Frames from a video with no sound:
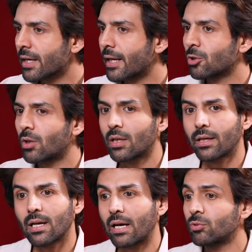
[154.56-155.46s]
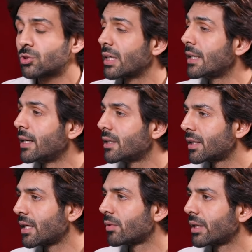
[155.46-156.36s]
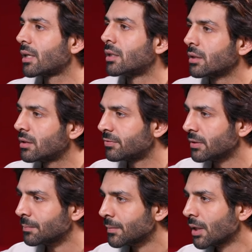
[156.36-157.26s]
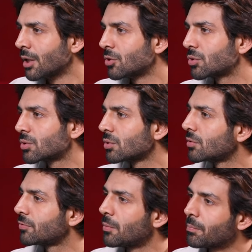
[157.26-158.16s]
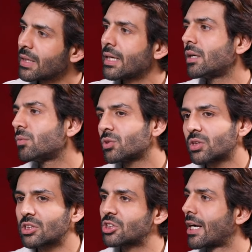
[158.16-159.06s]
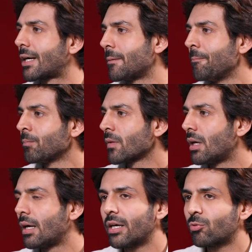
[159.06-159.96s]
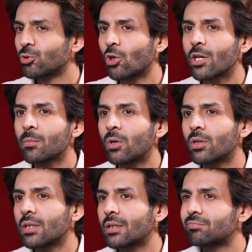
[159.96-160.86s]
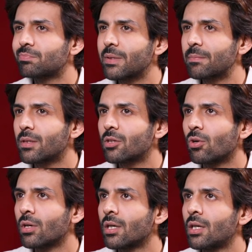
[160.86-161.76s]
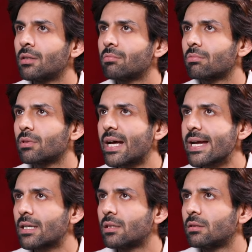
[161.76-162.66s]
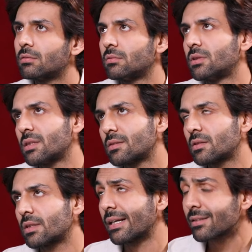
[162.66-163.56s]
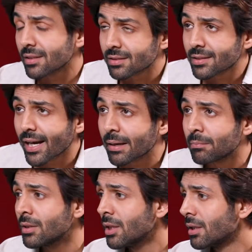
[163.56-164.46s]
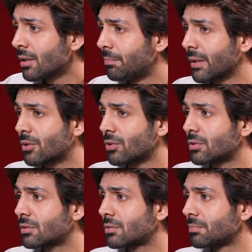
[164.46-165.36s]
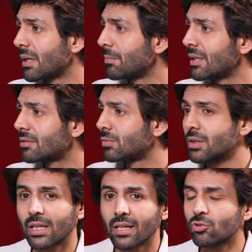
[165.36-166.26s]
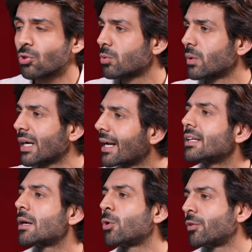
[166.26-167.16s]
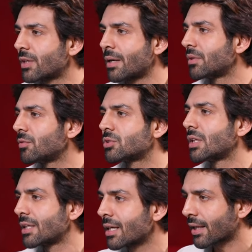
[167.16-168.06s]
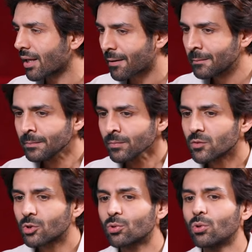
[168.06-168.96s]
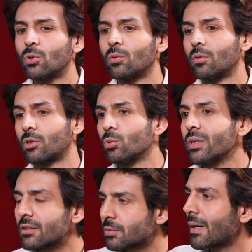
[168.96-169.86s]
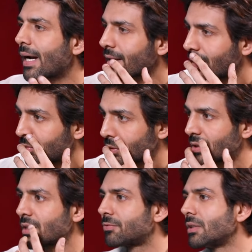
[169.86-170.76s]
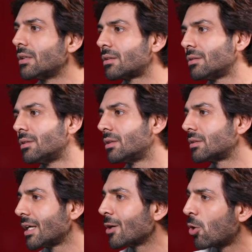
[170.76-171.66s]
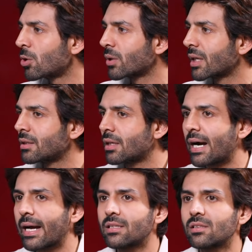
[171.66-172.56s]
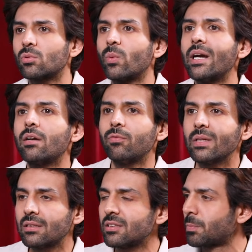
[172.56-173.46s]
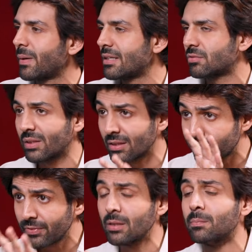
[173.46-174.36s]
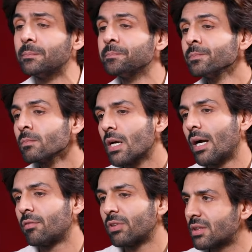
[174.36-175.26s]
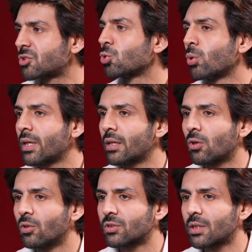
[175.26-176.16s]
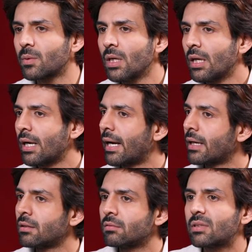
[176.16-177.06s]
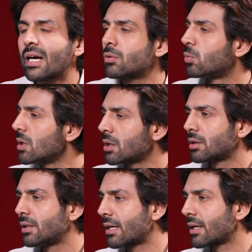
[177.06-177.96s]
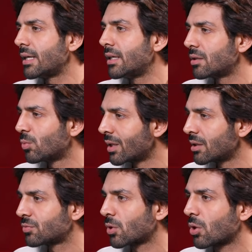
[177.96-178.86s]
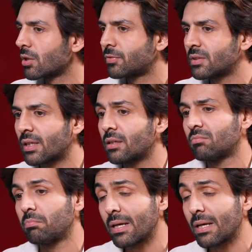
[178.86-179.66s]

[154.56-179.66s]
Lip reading: And I thought that I was really entertained when I heard the film. So for me, it was just that. It was not about that people are gonna like this at this time because maybe it's working, it's not working. At that point of time, there was nothing like that. So 2 years back, it was a different thing altogether. Yeah. I just went with the space, with the film and with the story and concept. And that worked. That really did wonders for all of us. And